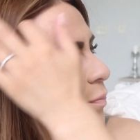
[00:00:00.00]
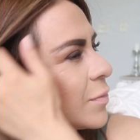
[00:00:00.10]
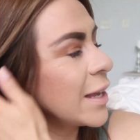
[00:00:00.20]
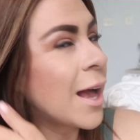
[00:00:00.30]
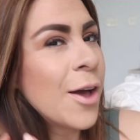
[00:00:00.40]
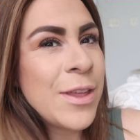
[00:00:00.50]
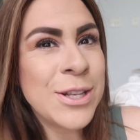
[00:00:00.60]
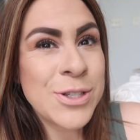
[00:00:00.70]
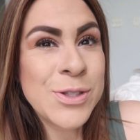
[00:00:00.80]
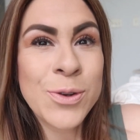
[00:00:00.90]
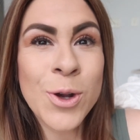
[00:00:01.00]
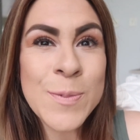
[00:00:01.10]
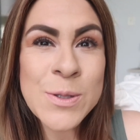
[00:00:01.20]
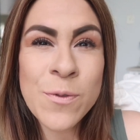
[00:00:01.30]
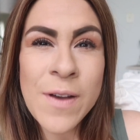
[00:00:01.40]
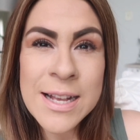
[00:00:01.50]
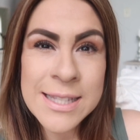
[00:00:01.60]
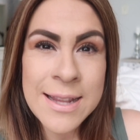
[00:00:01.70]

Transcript: Like how they just grow up so fast,